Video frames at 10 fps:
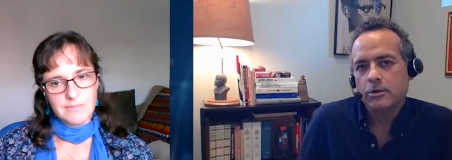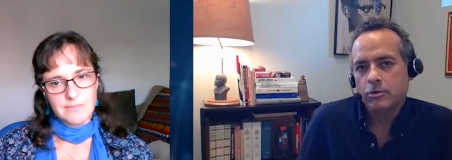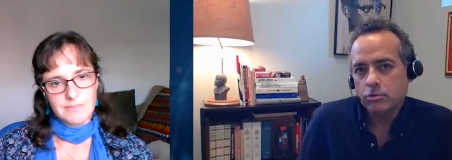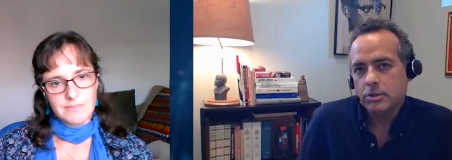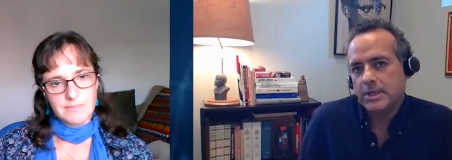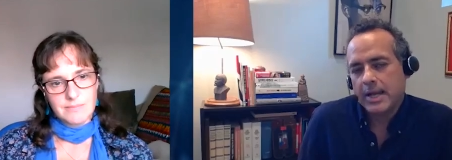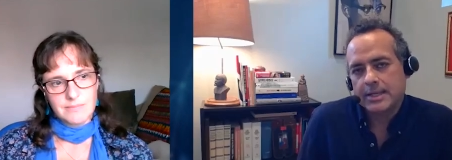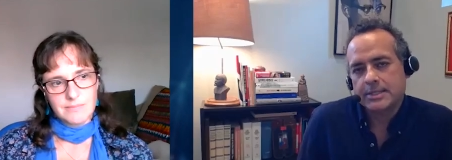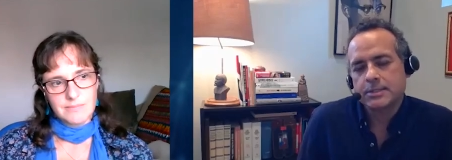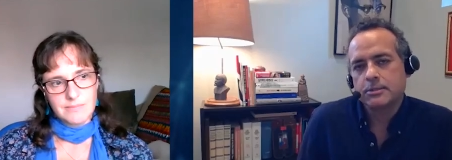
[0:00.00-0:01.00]
Speaker 1: two
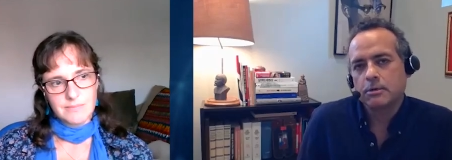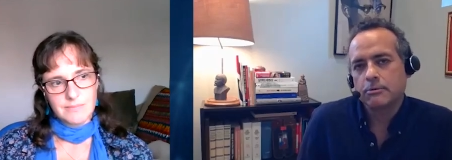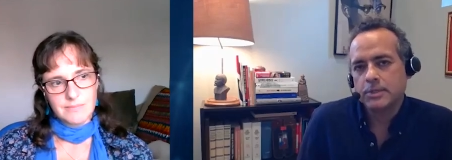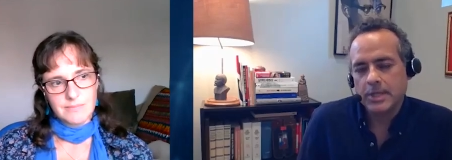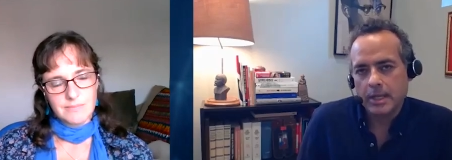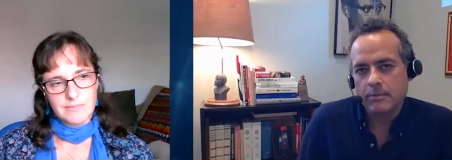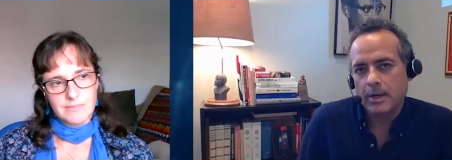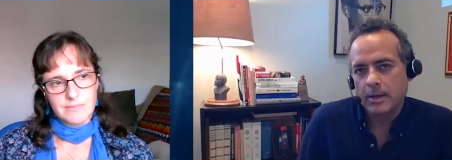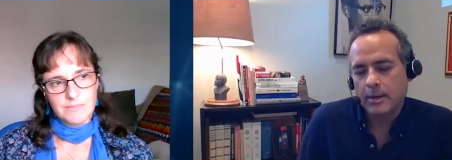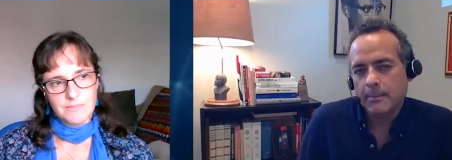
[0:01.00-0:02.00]
texts of Che
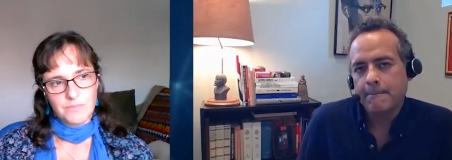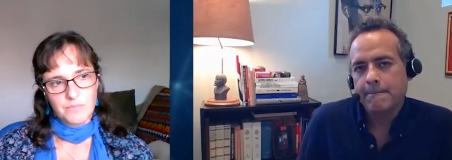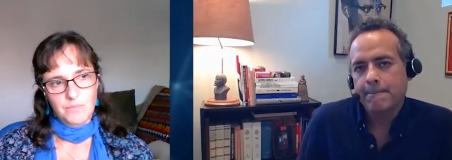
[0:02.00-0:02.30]
Guevara,